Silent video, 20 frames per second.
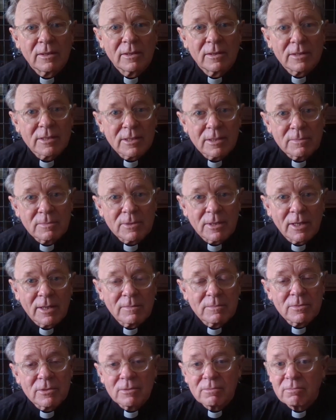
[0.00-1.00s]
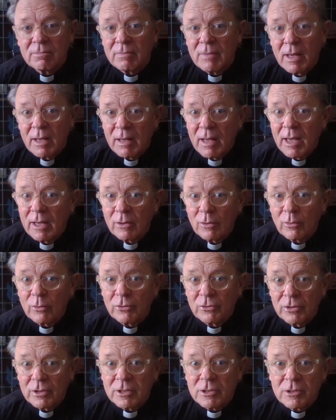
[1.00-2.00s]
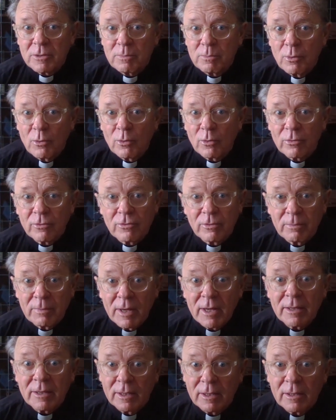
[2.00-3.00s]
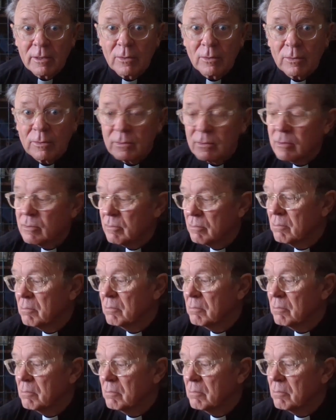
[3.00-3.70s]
Sometimes adults need support from other adults.